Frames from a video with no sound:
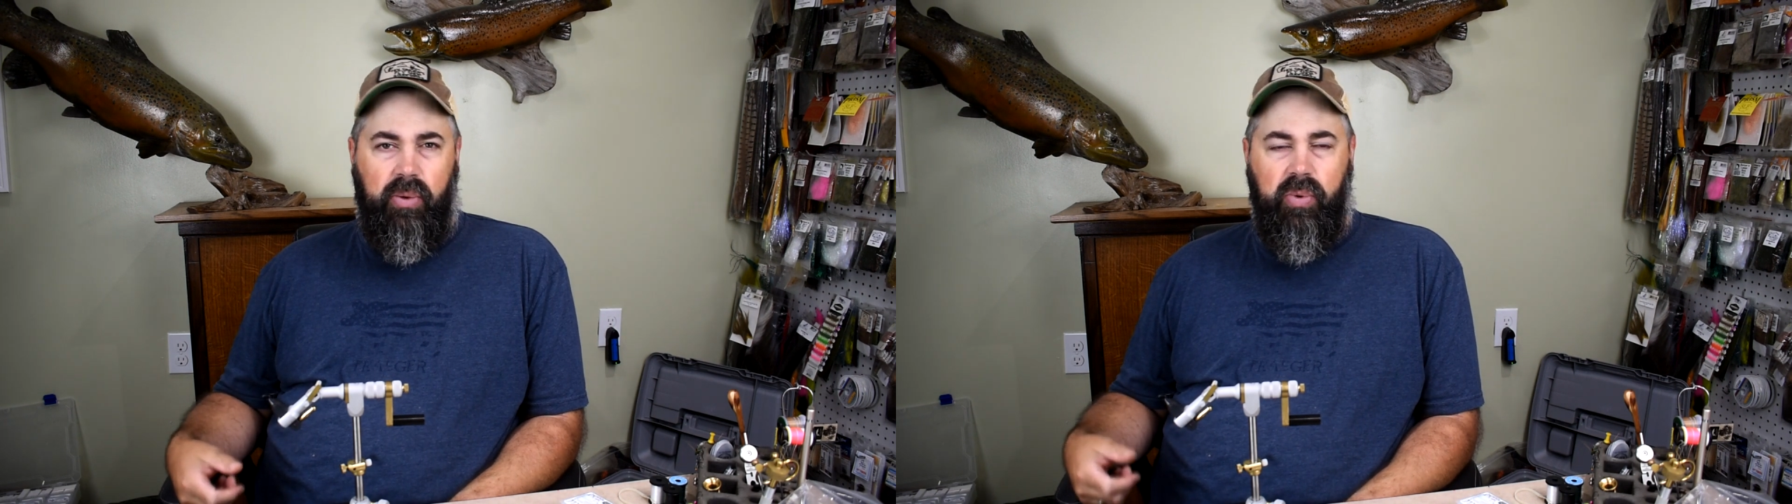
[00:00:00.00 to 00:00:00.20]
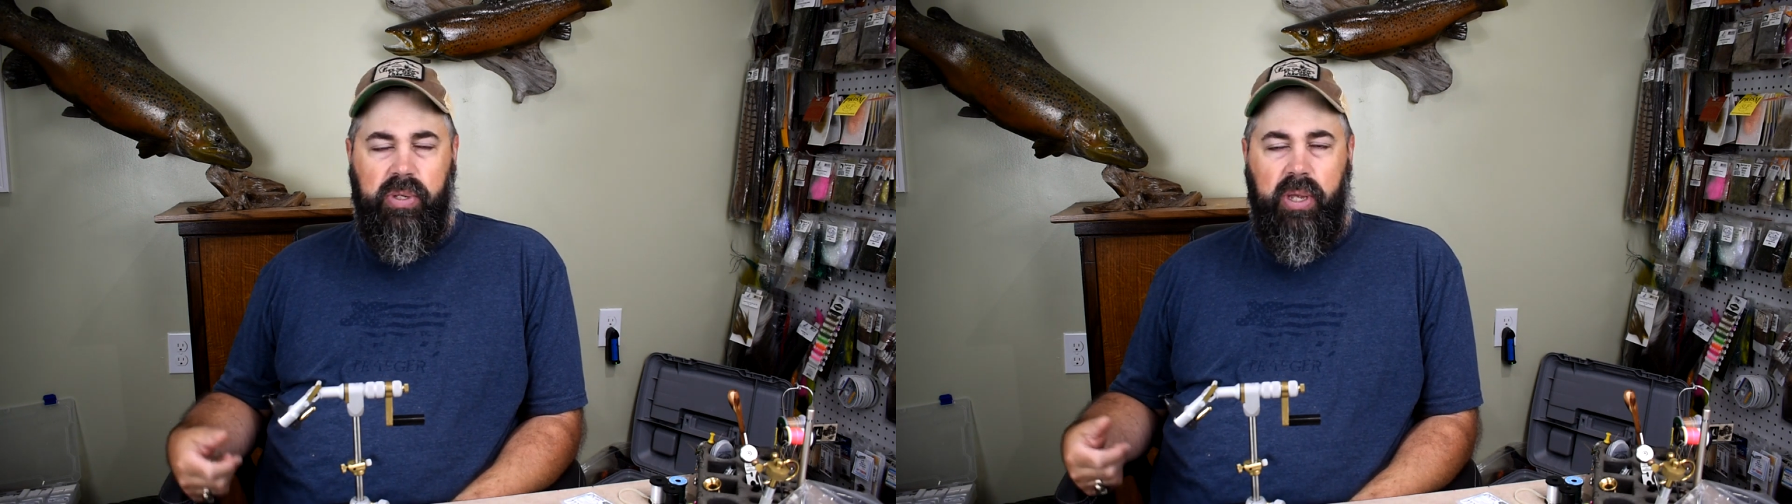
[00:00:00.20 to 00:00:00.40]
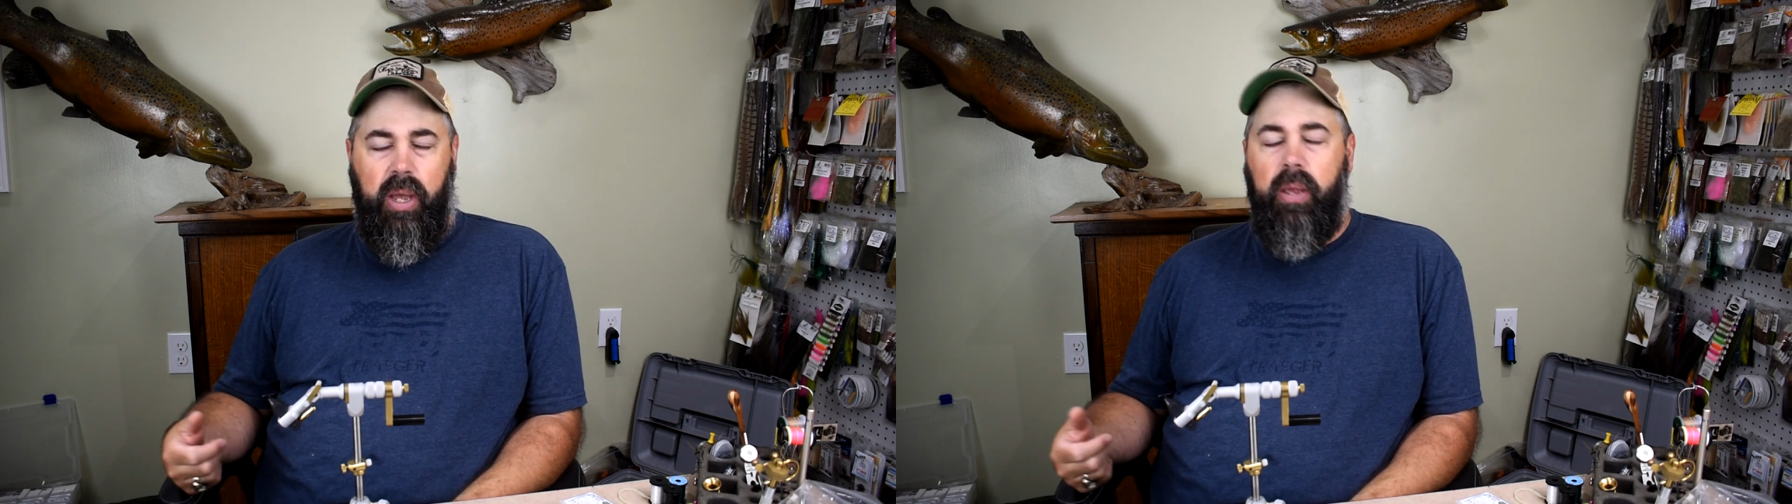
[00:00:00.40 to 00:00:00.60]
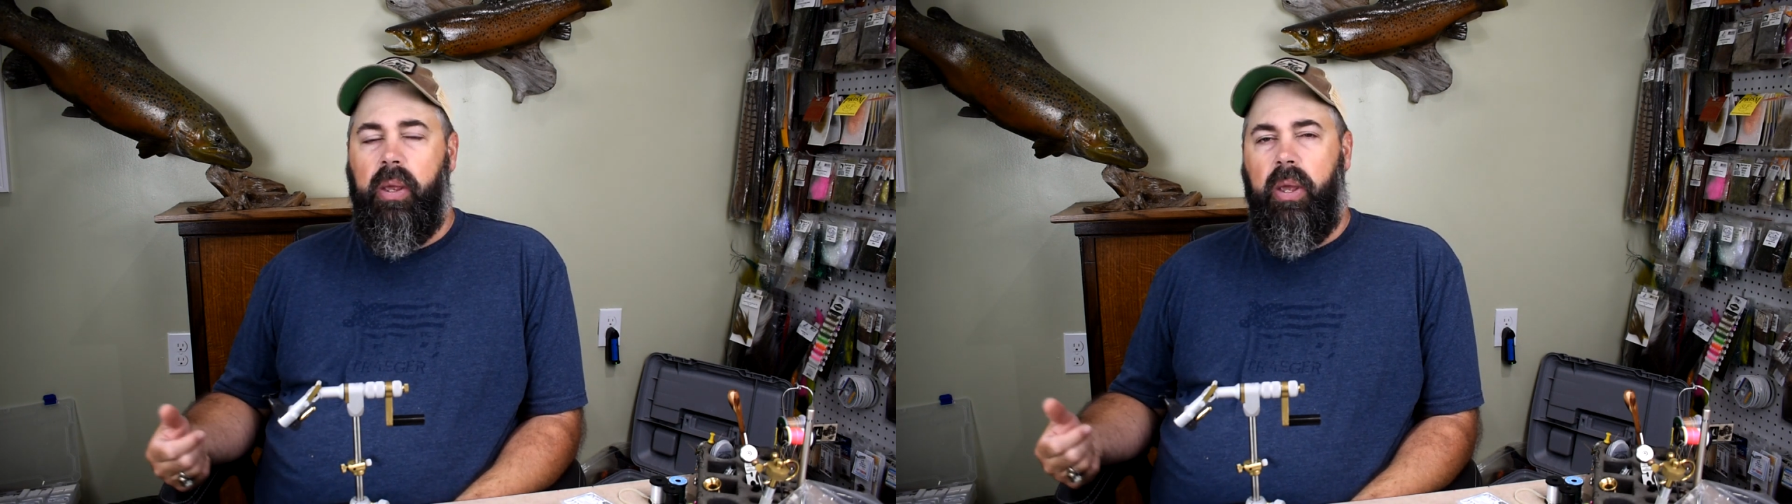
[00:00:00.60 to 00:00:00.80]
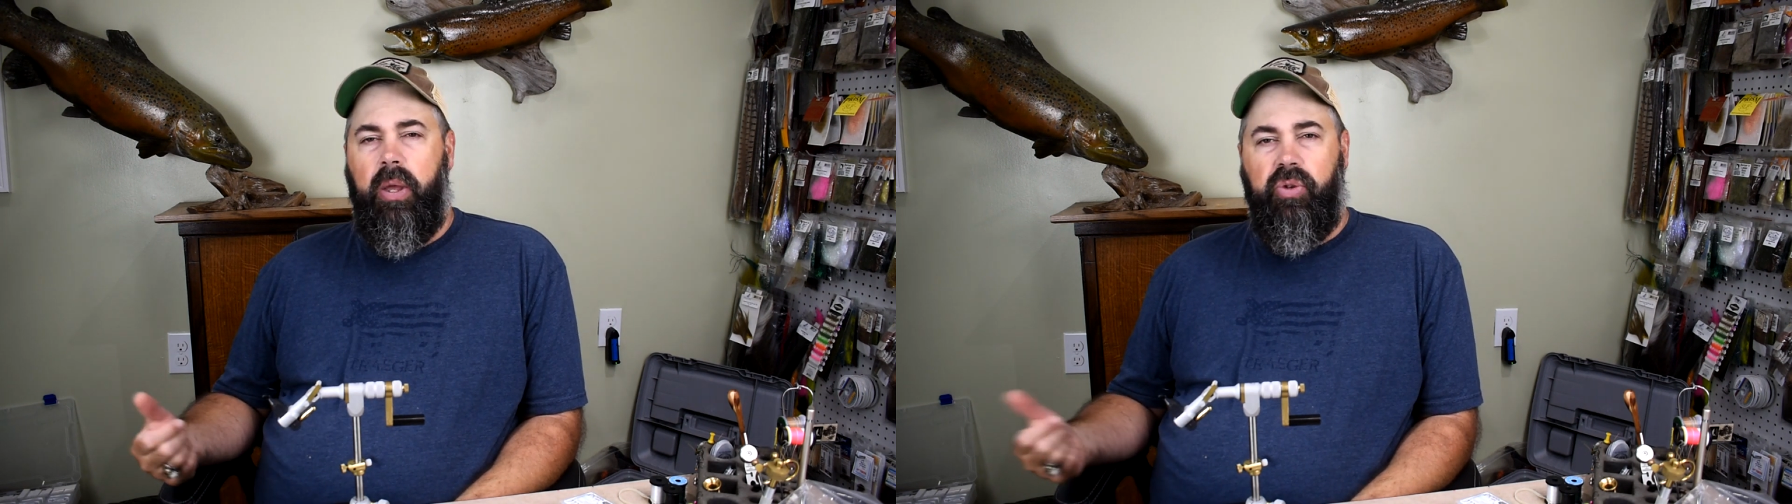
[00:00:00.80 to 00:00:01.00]
It was a
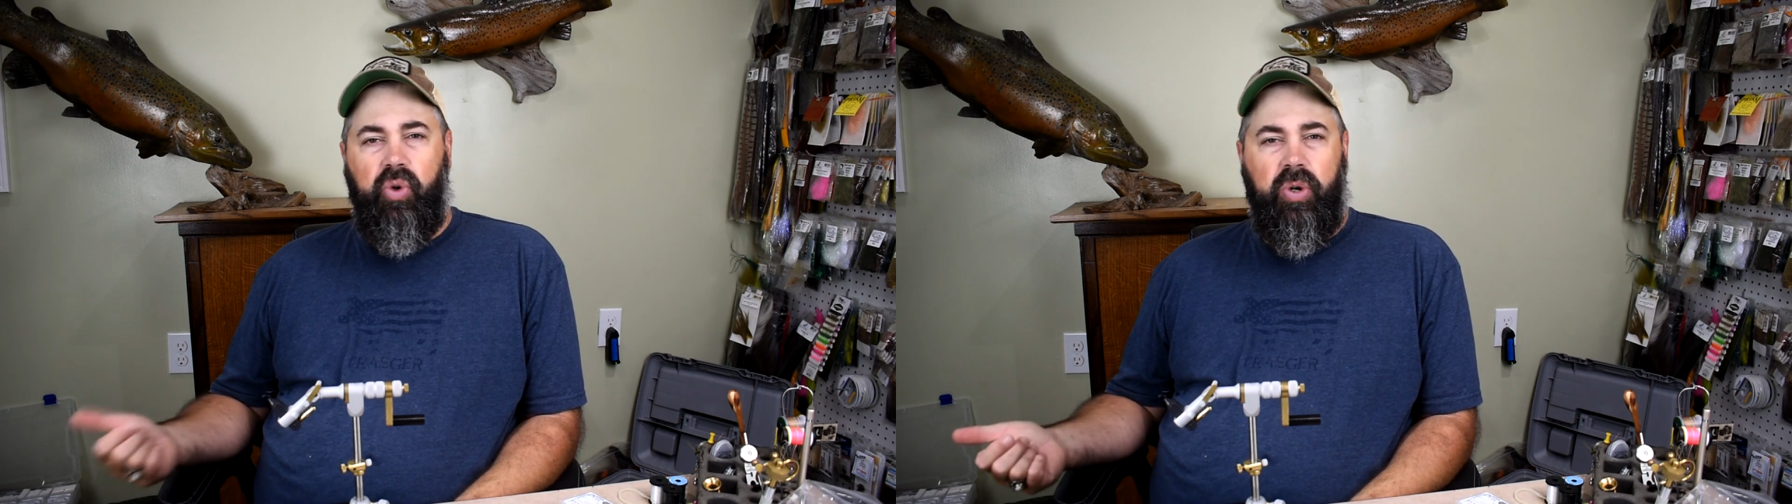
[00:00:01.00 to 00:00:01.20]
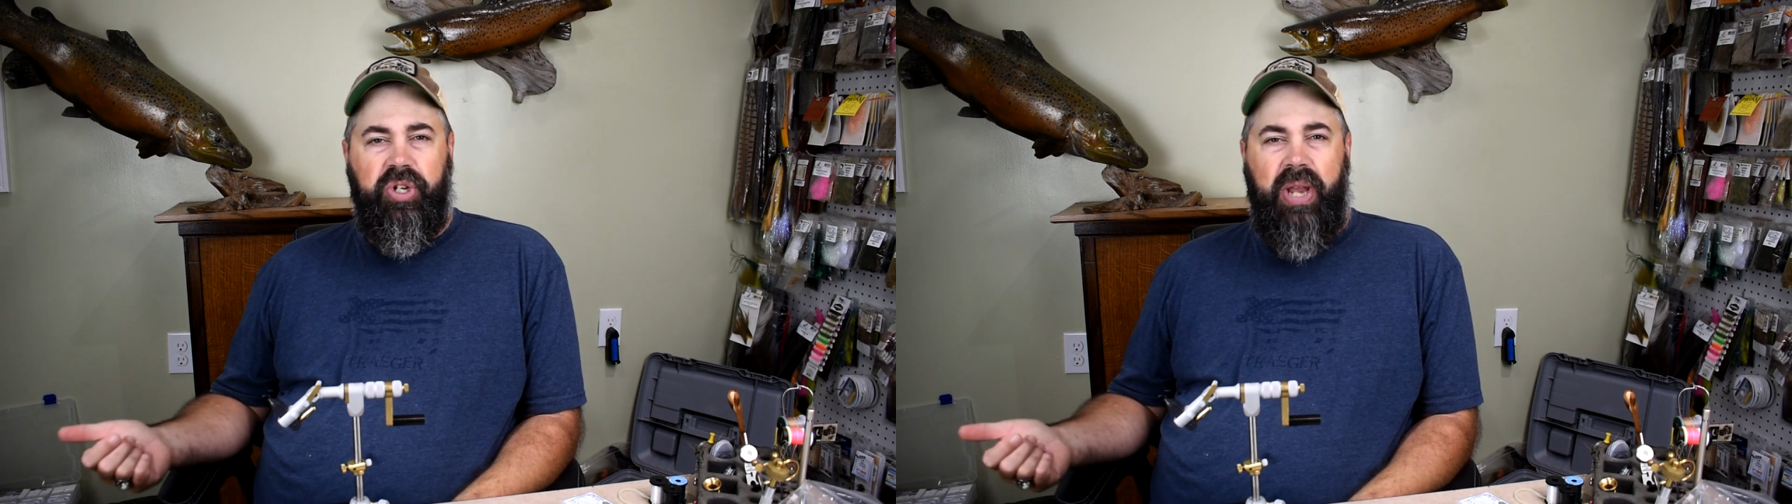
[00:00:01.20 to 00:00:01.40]
George